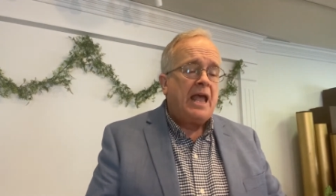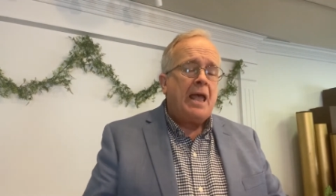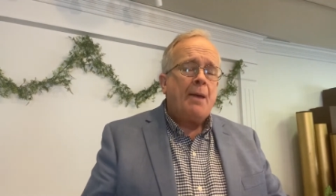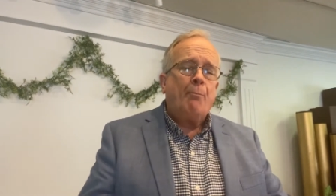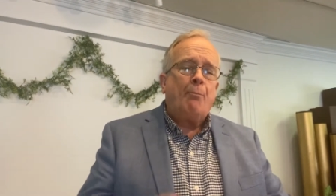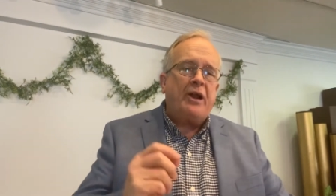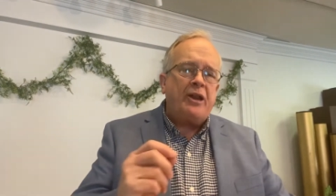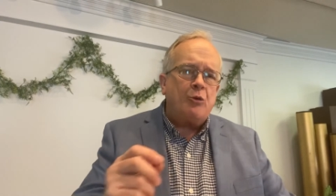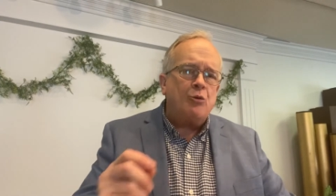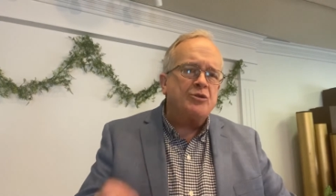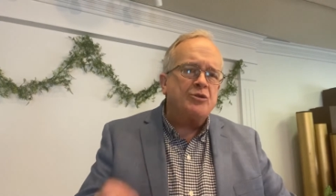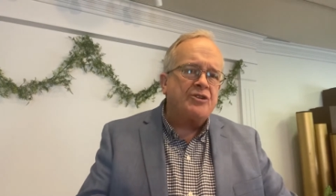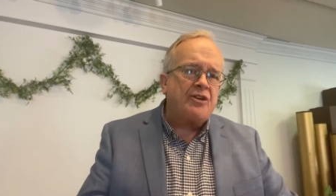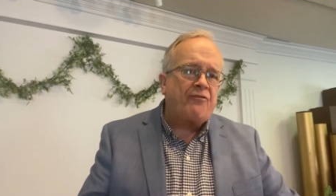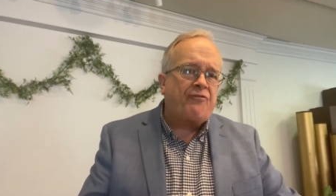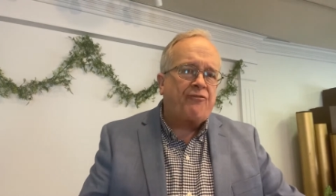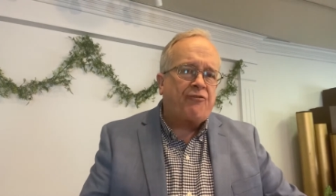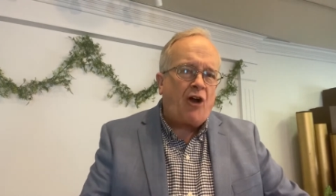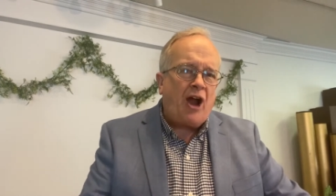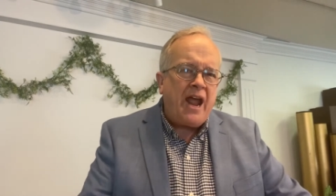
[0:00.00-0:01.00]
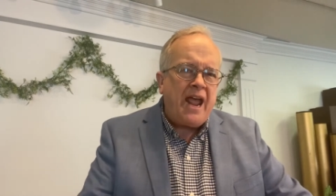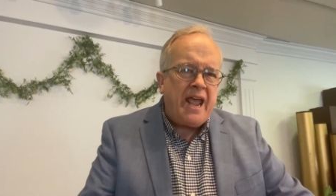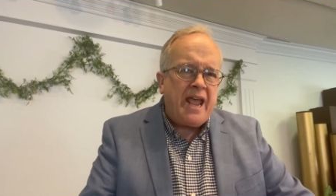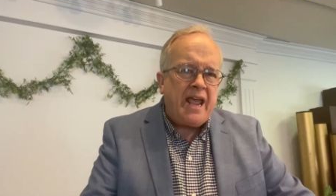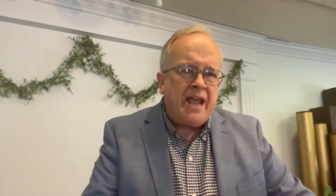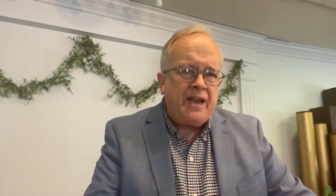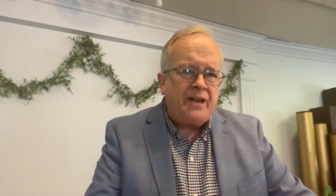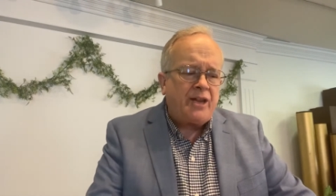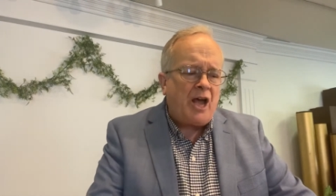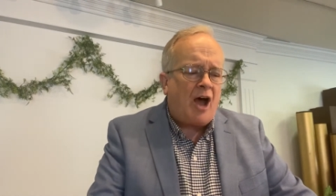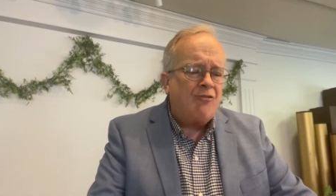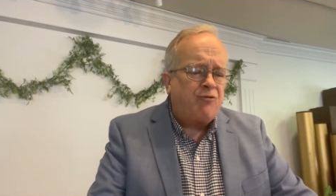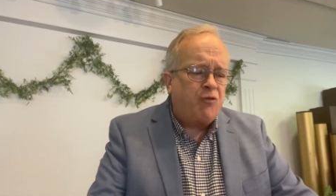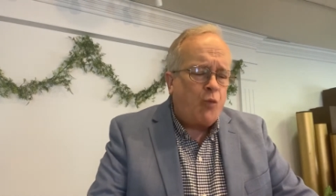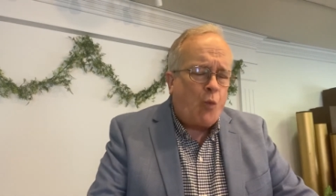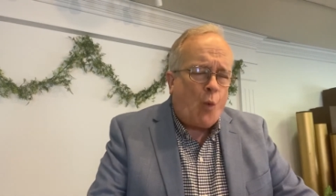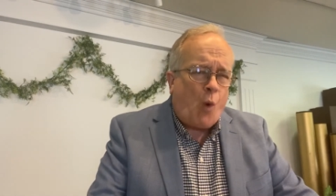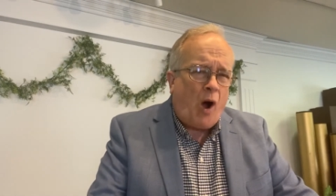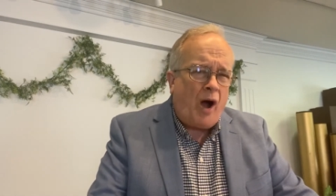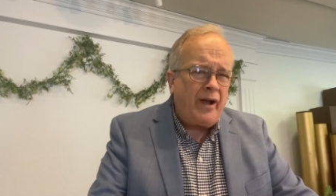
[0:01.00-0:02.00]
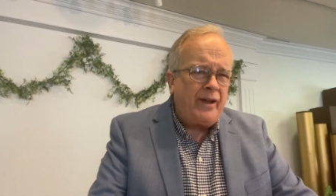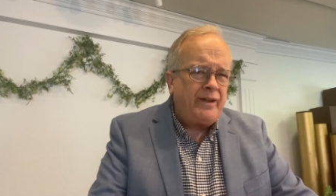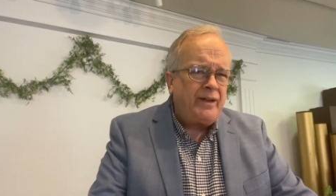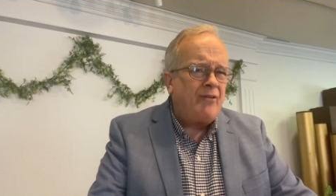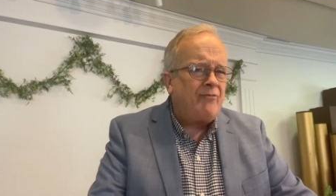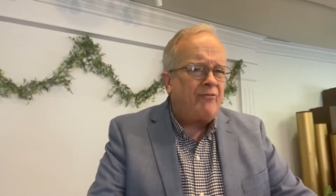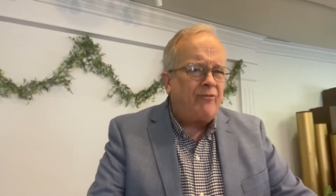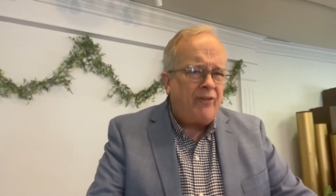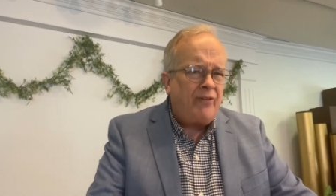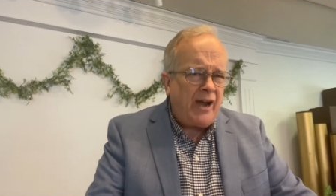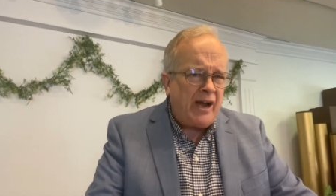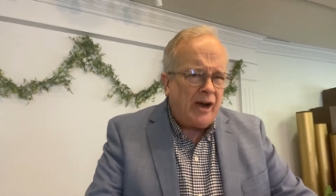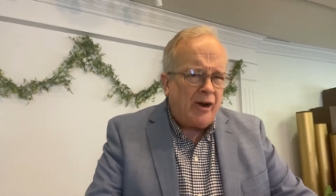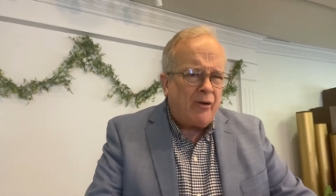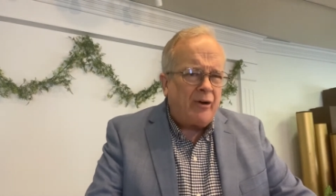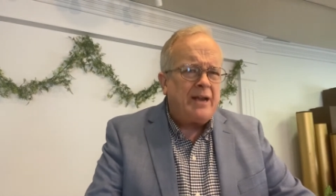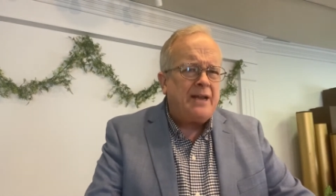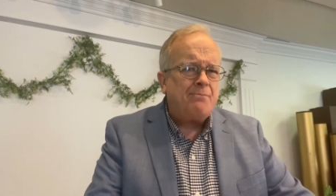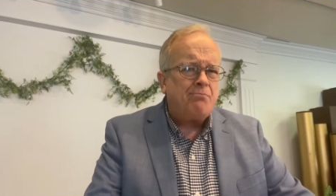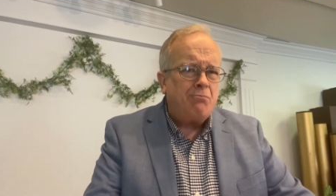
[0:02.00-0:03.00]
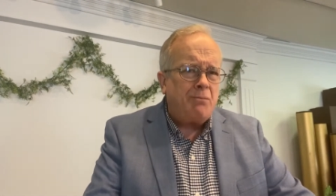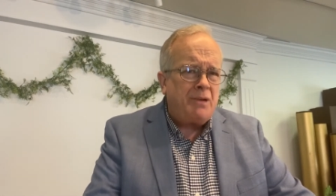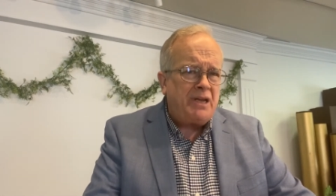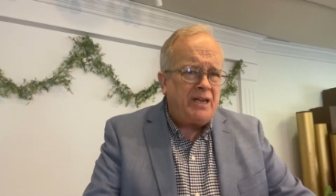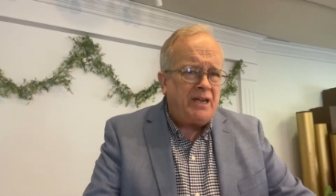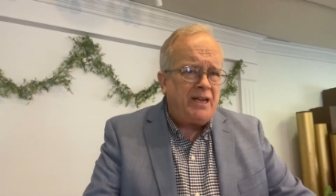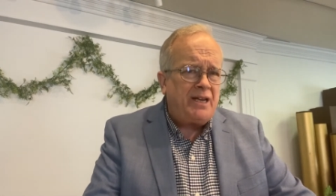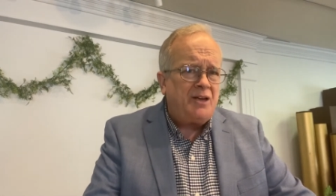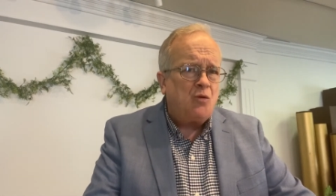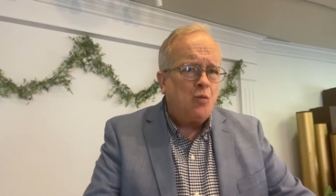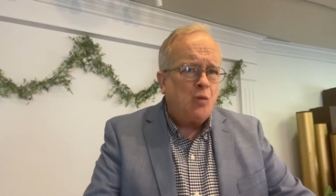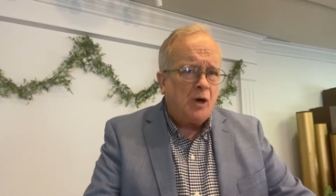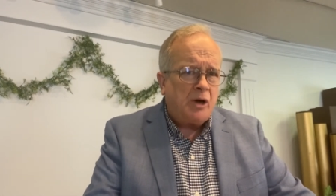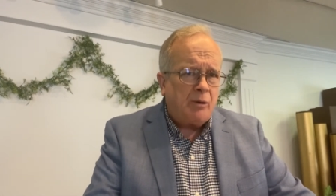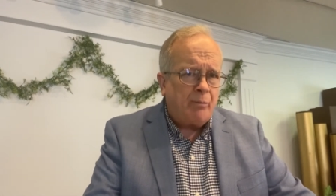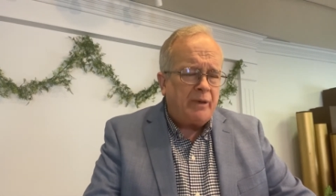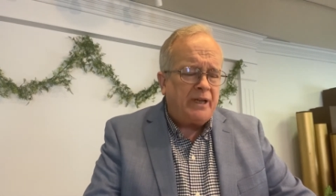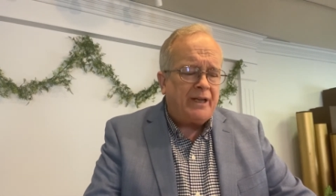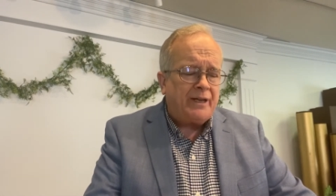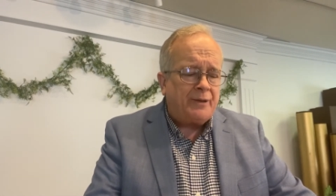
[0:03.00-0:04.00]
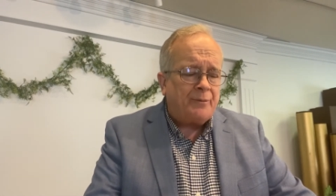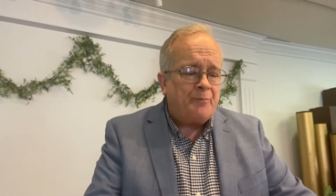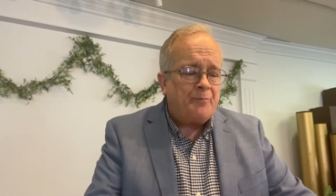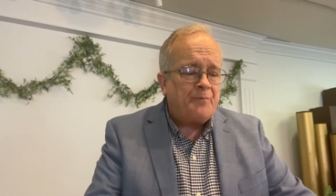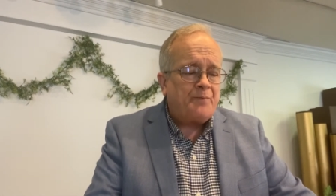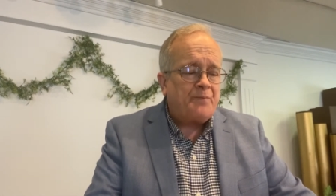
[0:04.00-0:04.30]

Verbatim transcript: but he was afraid of one very mean woman.